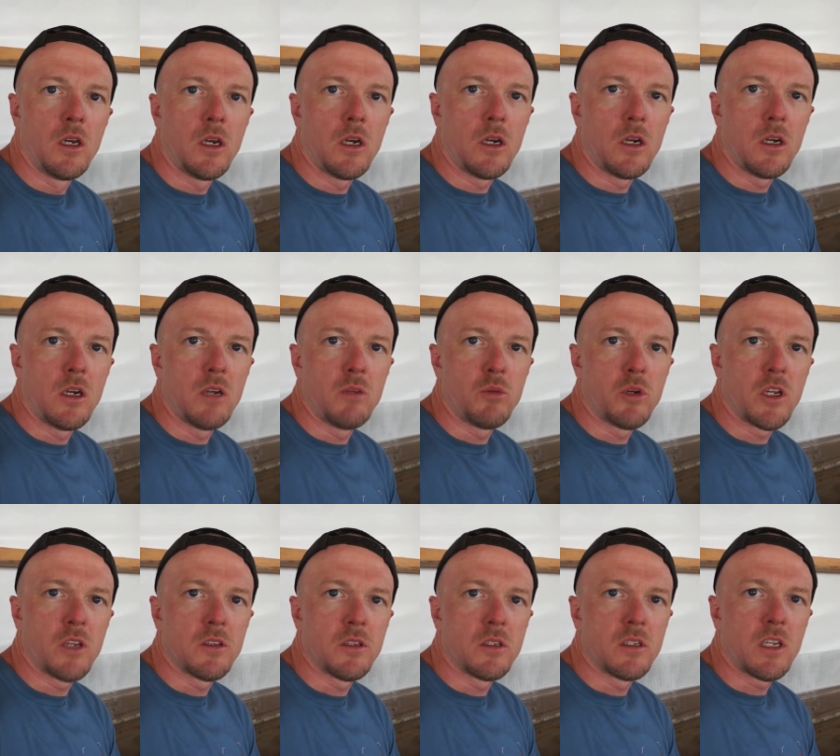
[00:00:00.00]
Uh, I
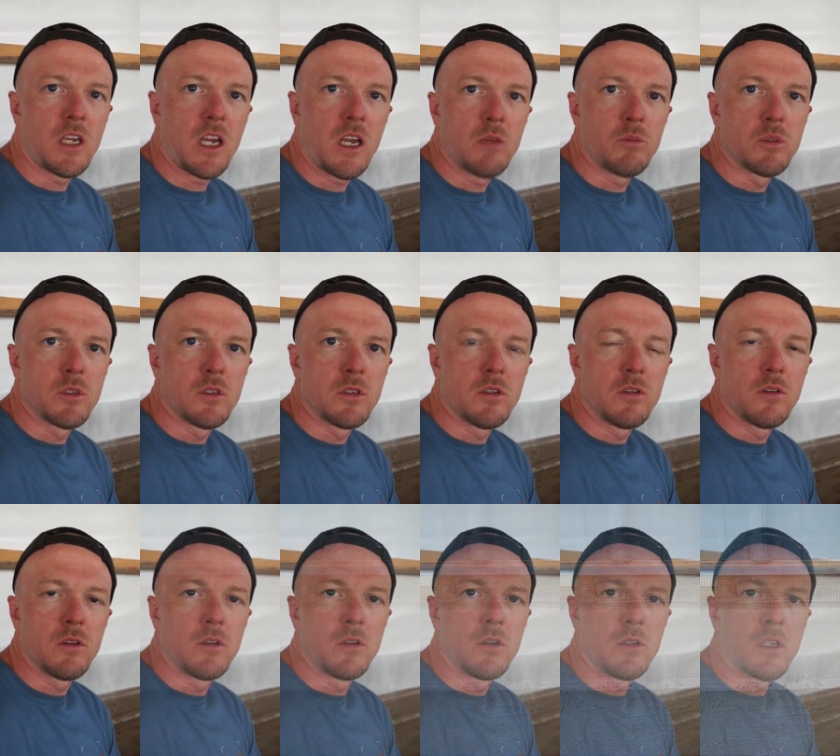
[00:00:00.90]
brought the tops of
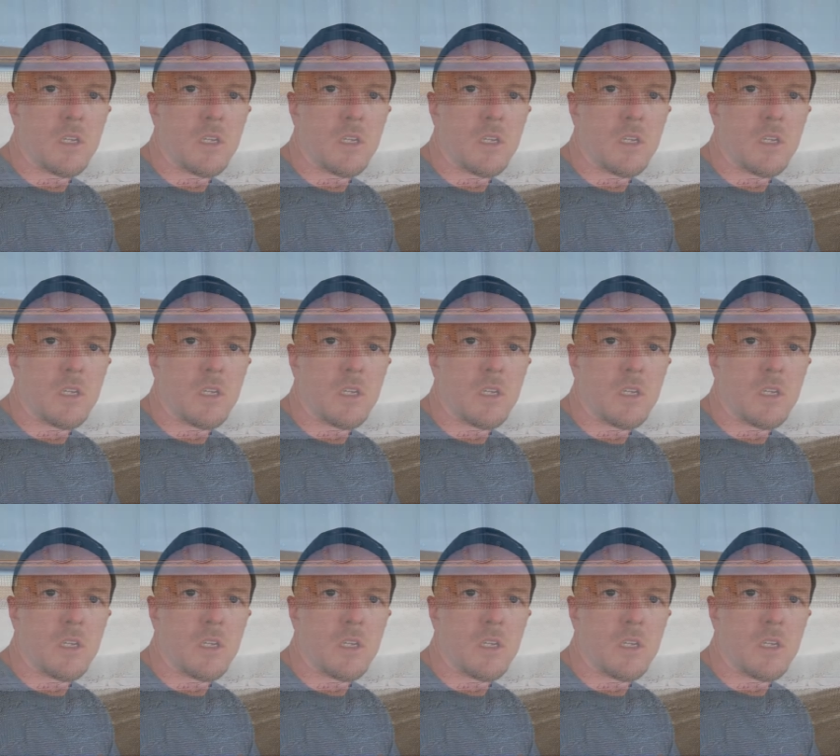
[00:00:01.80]
the